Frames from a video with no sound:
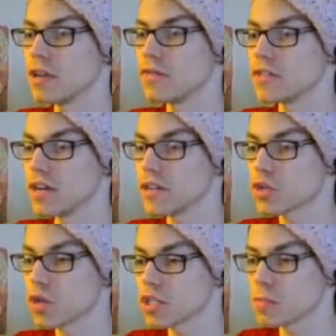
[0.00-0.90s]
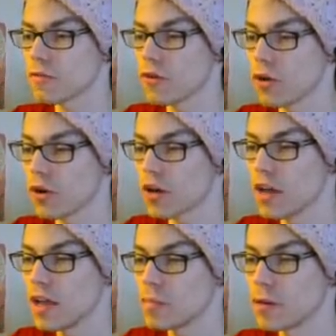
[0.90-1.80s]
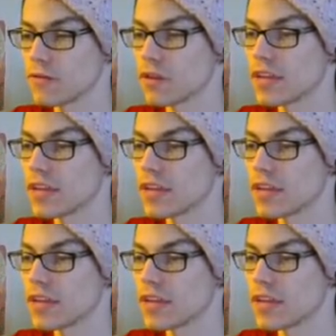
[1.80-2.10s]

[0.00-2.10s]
You've done this once before, but if